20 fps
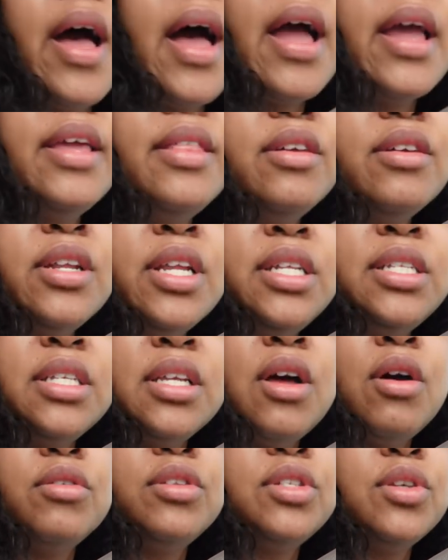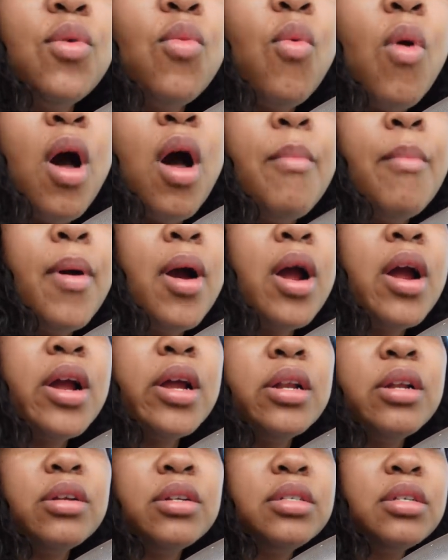I either need to go to
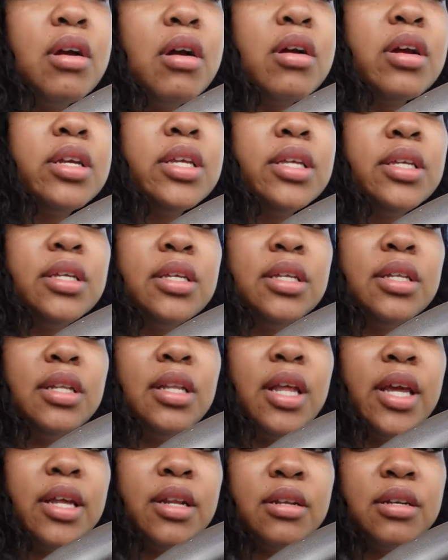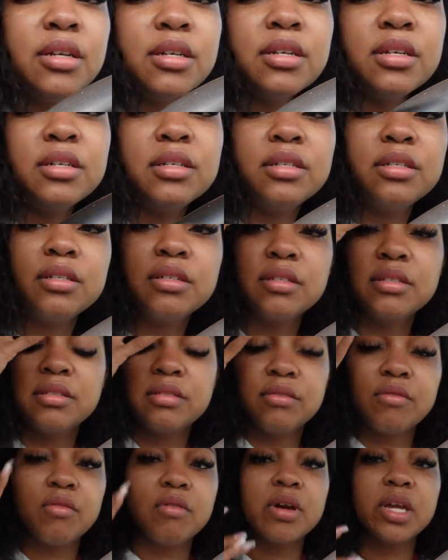Walmart or Target later,
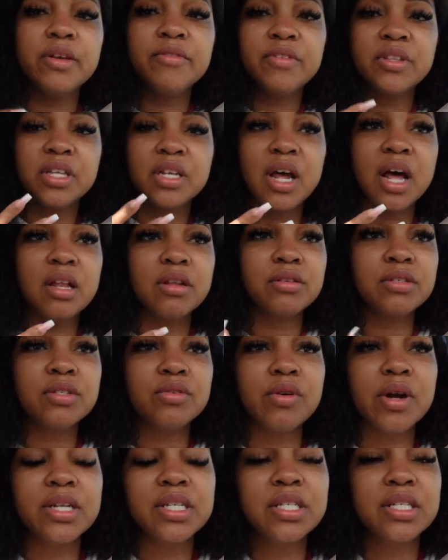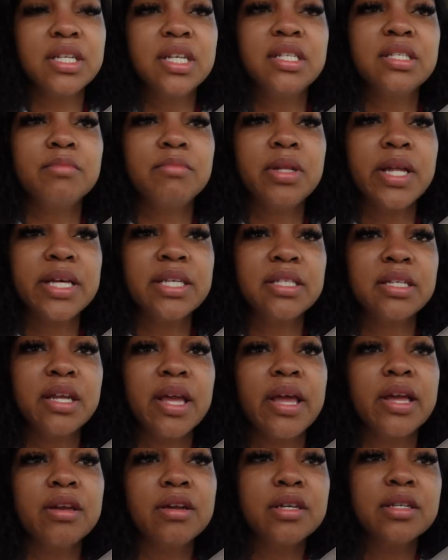or even the dollar store. I just need some plastic
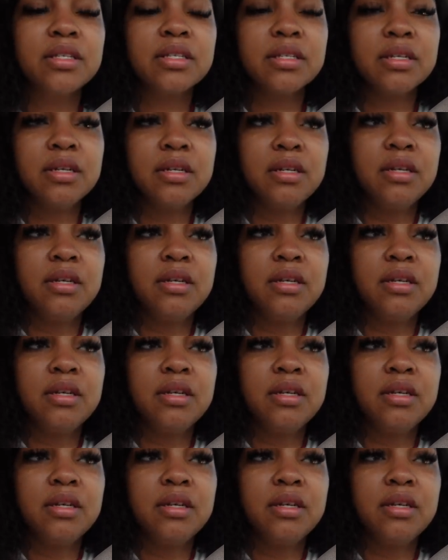hangers.